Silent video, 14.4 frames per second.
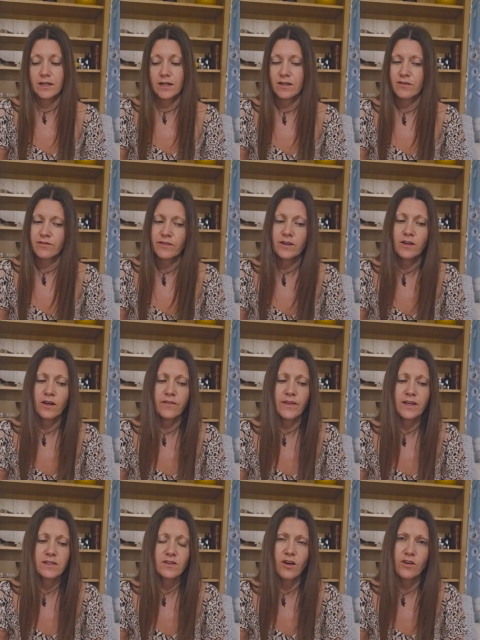And I feel like
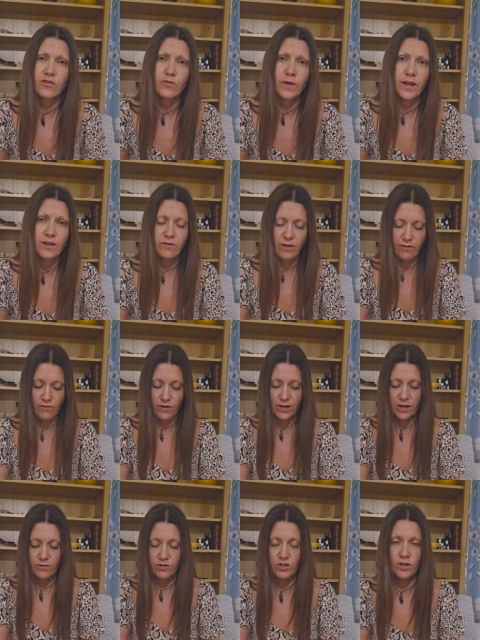that's kind of where you're at right
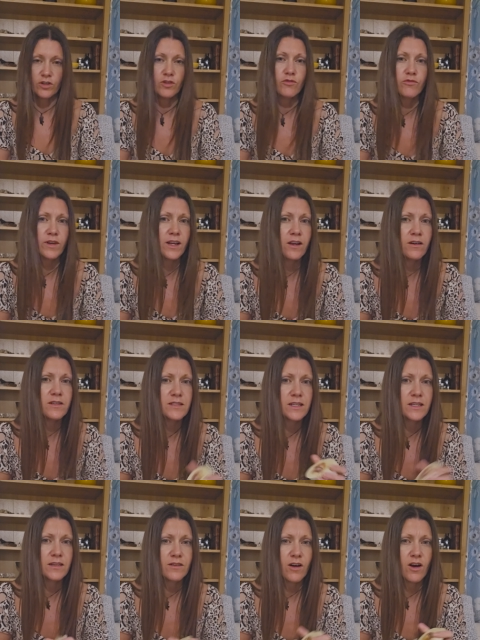now. It's like you're
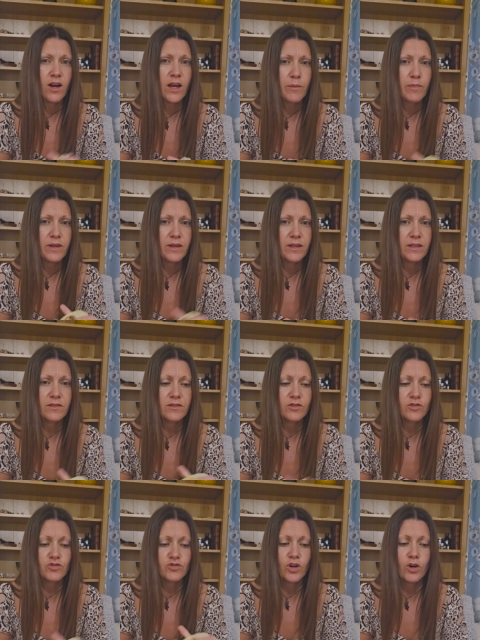realizing I am in
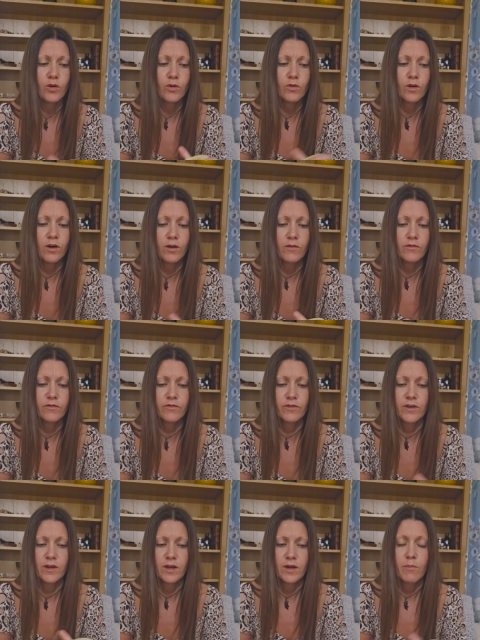control of
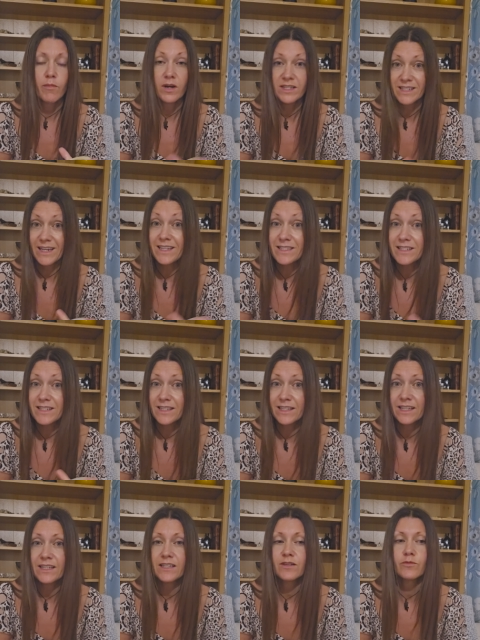my
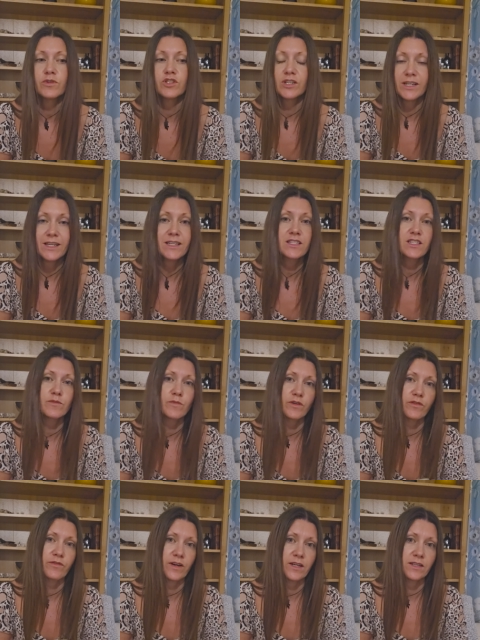destiny, which leads to my
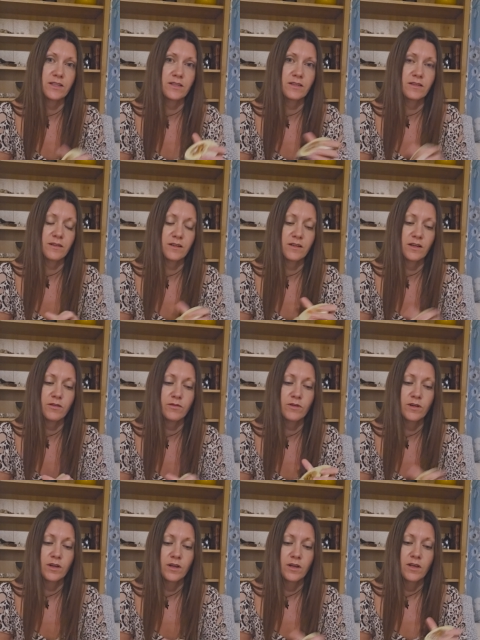fate, you know?
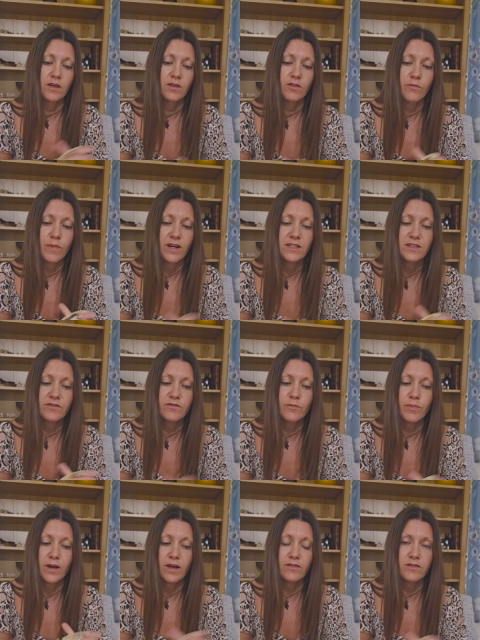There are many
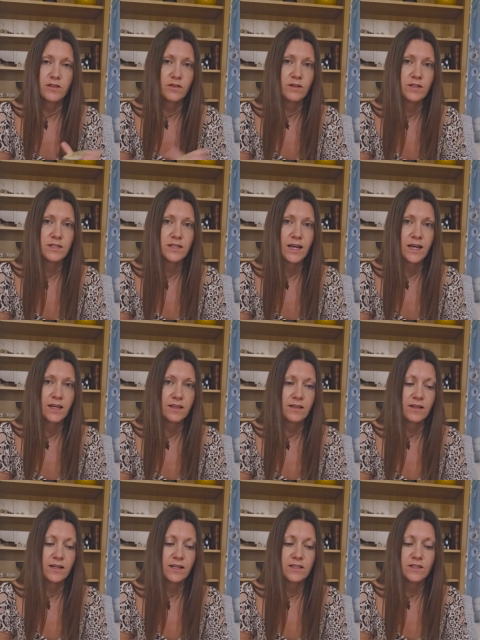different paths that you can take
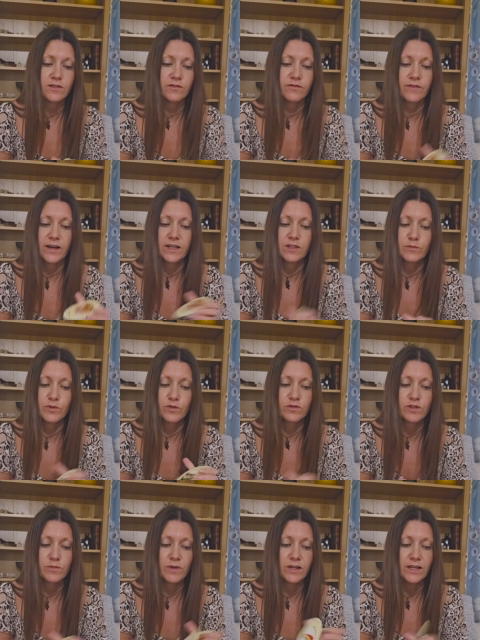that lead to your fate, but
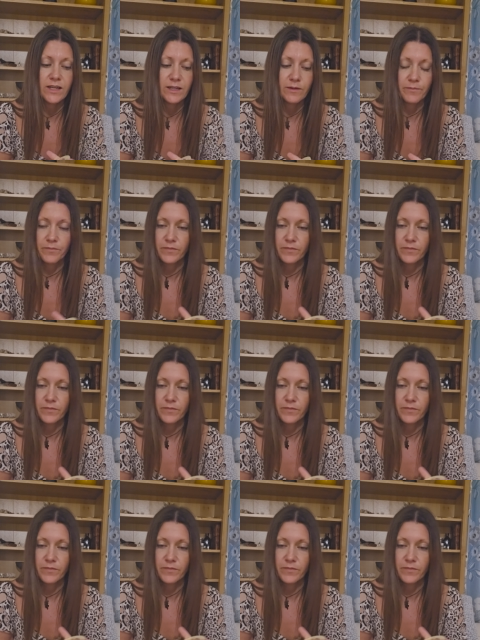ultimately